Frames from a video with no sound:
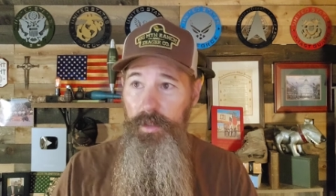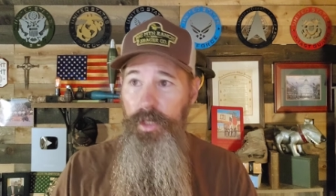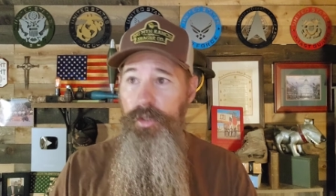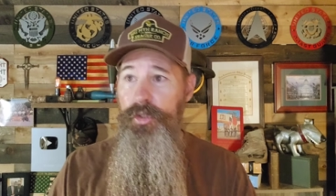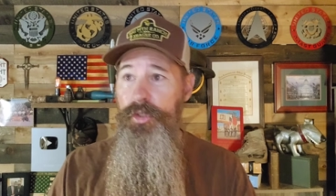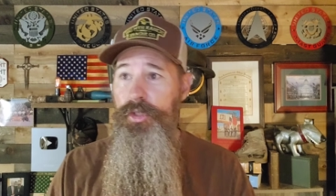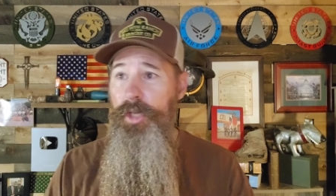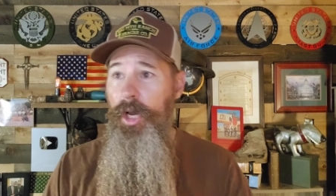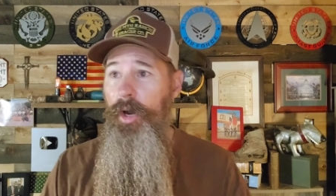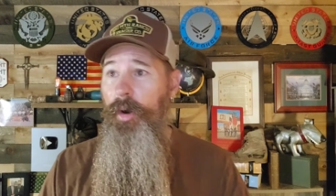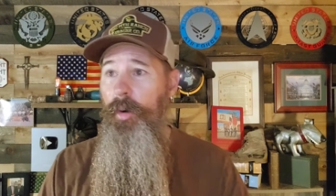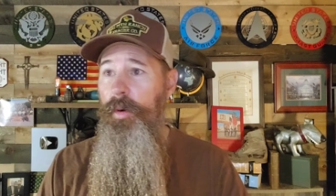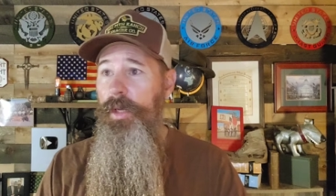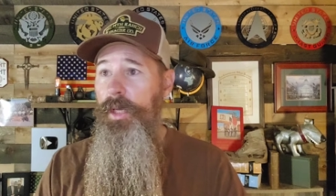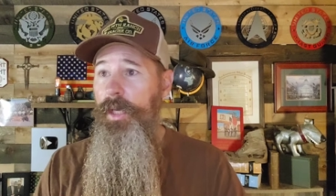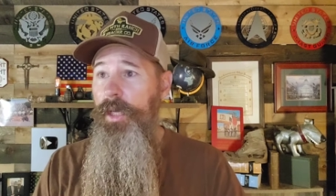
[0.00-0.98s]

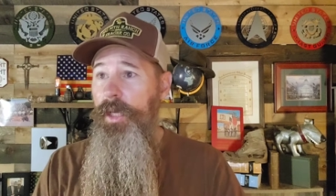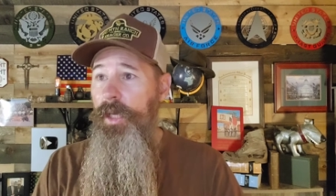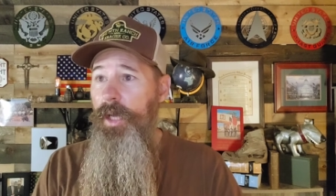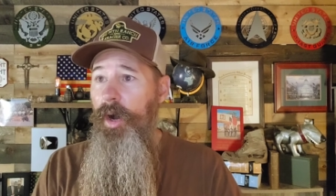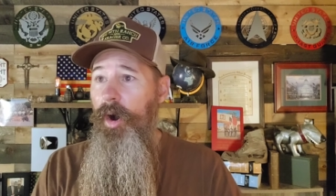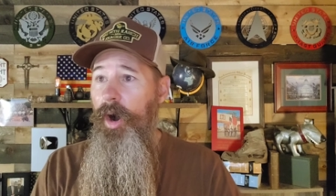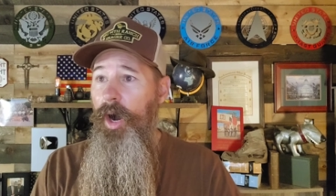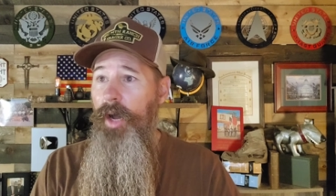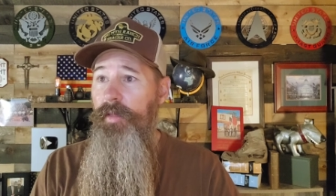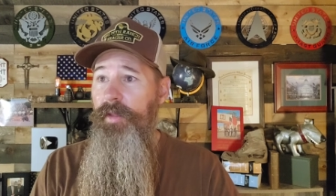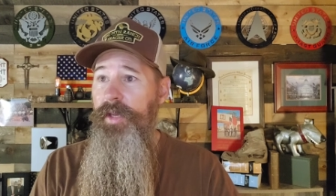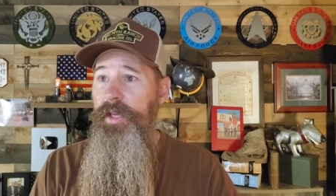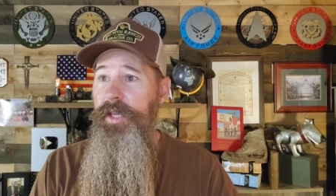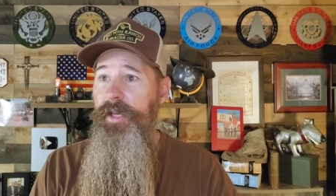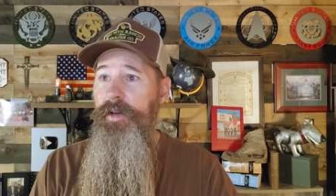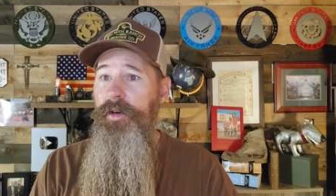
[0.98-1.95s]
So, on the
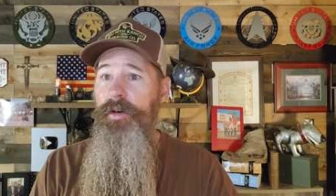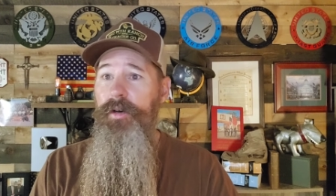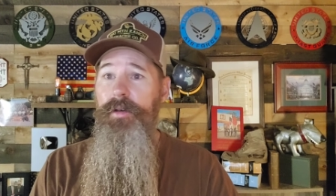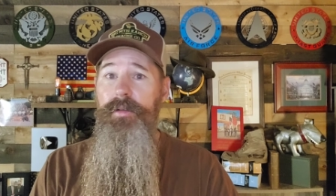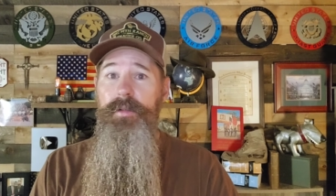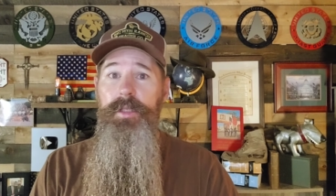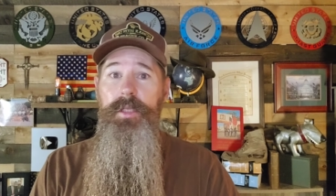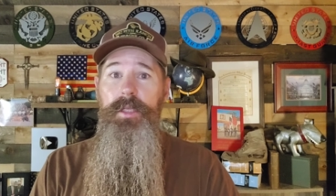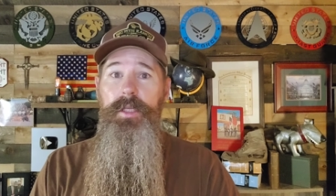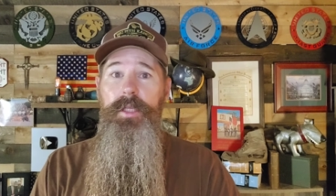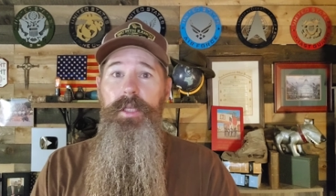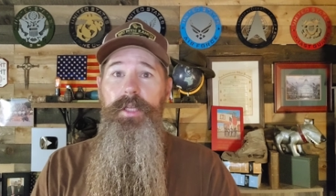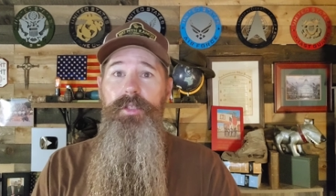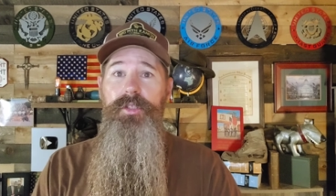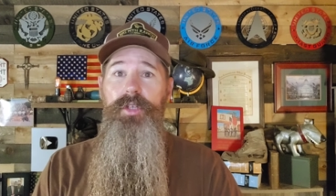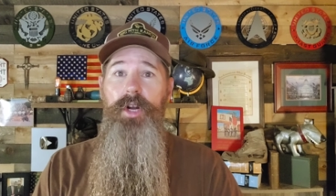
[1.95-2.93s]
Hill,
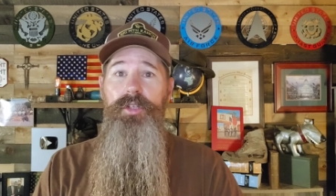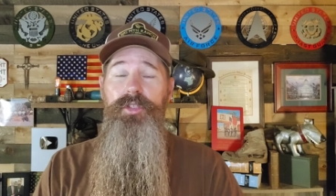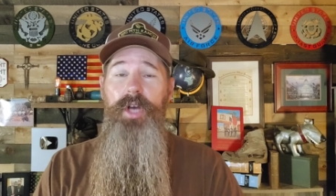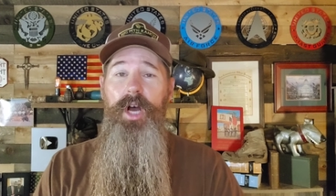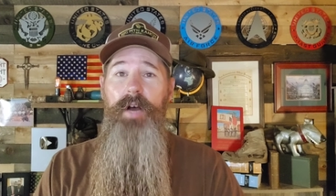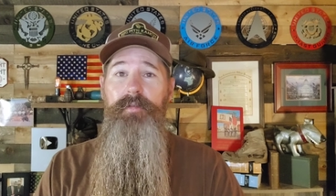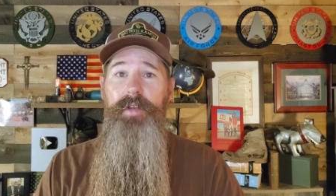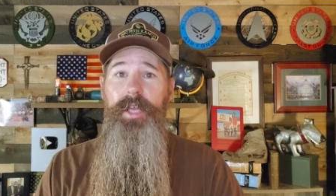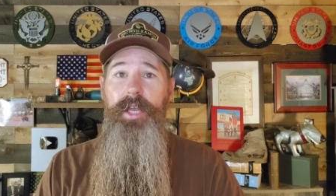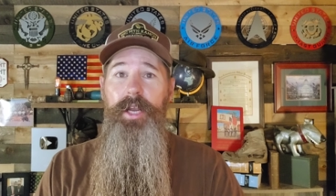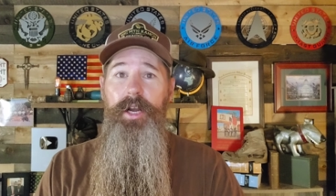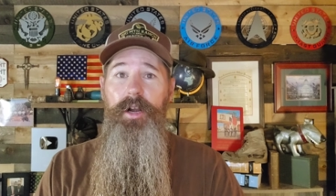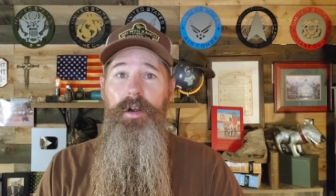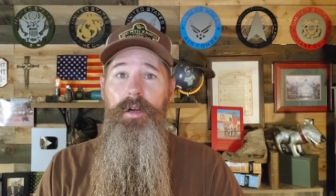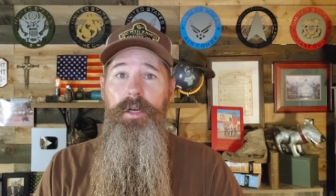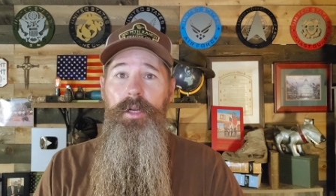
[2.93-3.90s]
it starts off
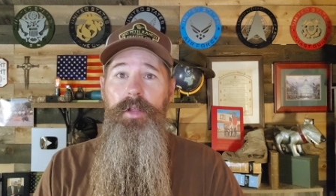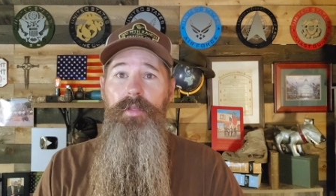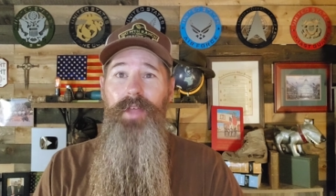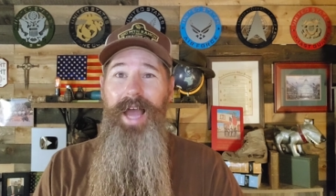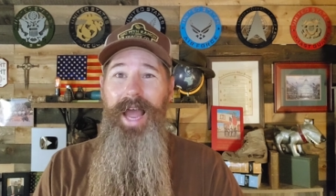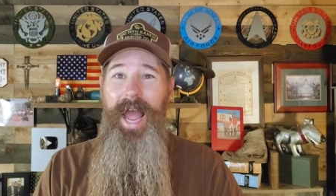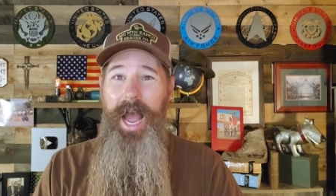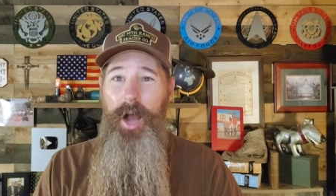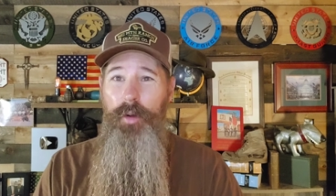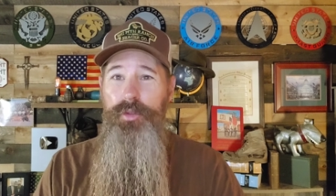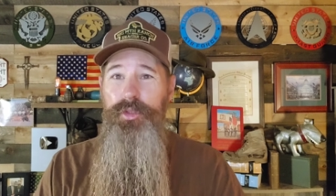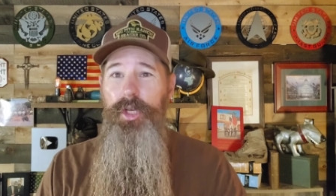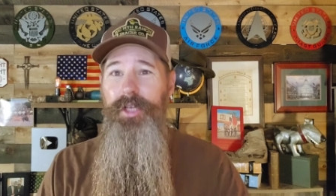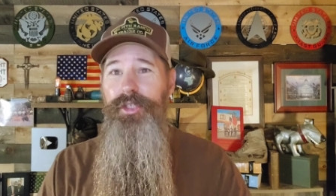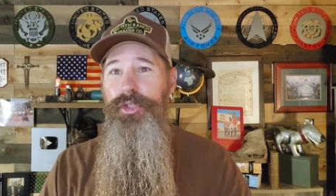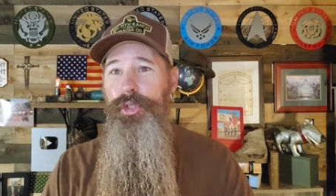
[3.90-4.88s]
here. The House
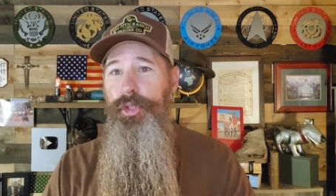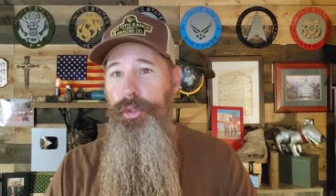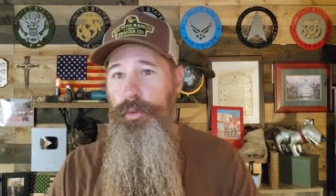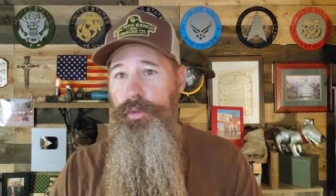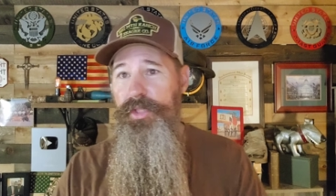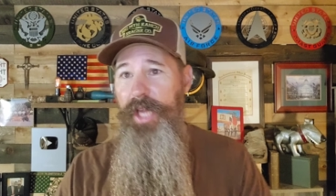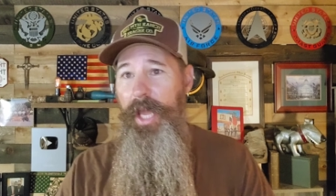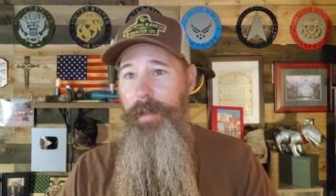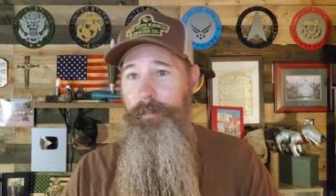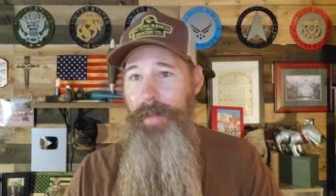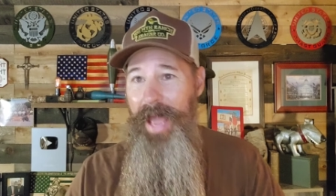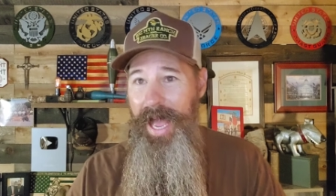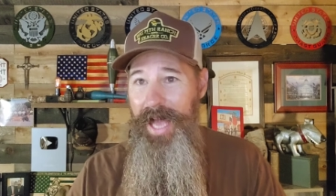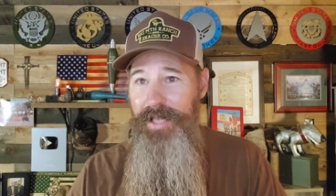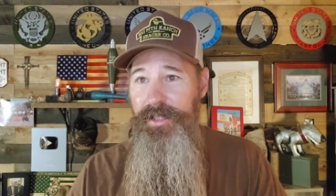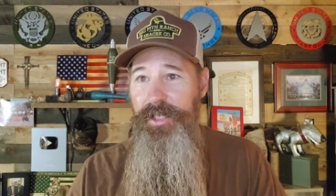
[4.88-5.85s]
on Tuesday
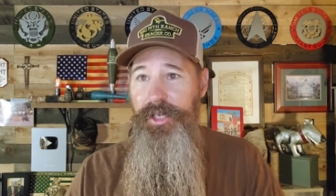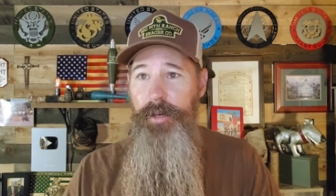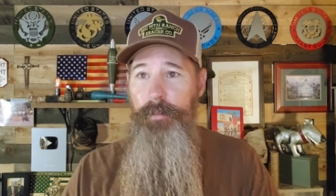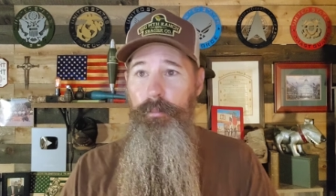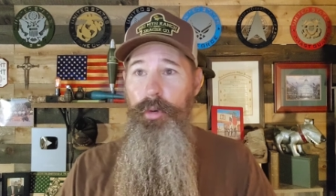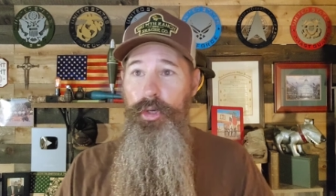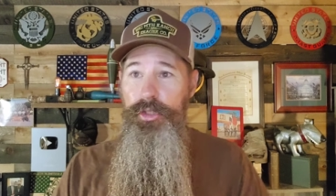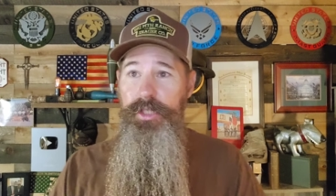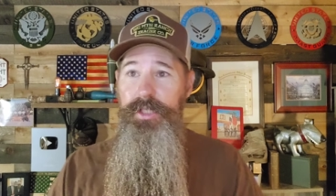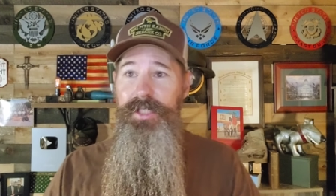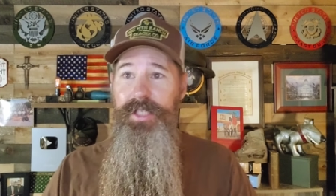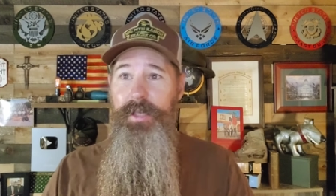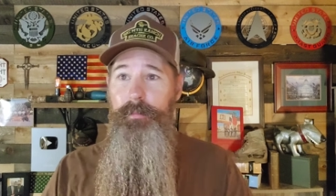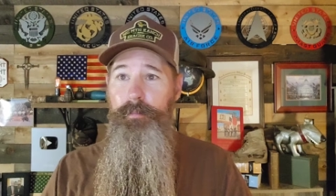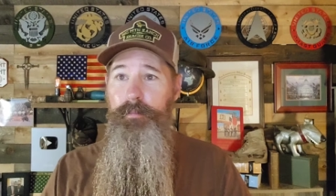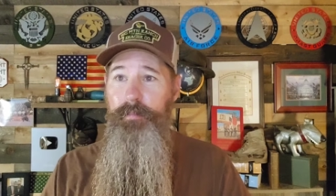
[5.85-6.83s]
passed an
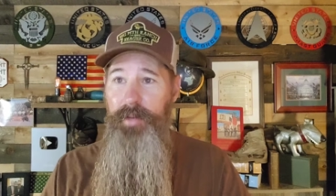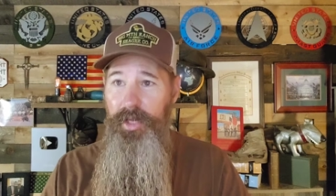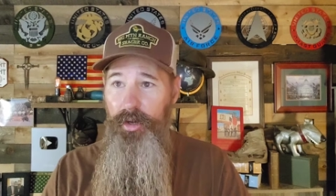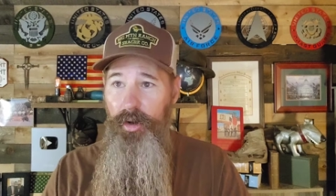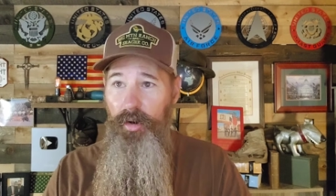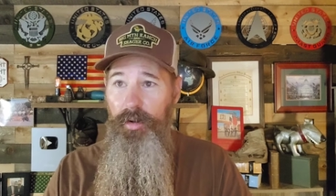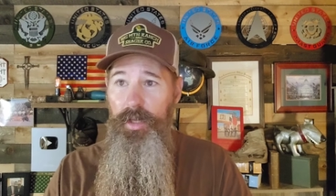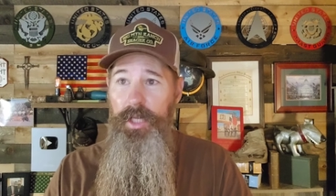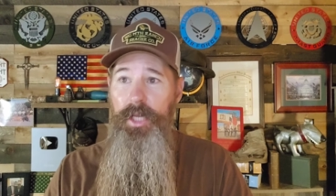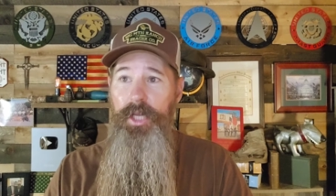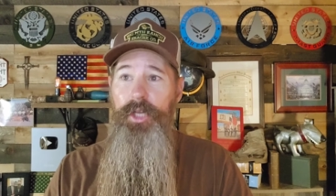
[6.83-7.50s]
emergency bill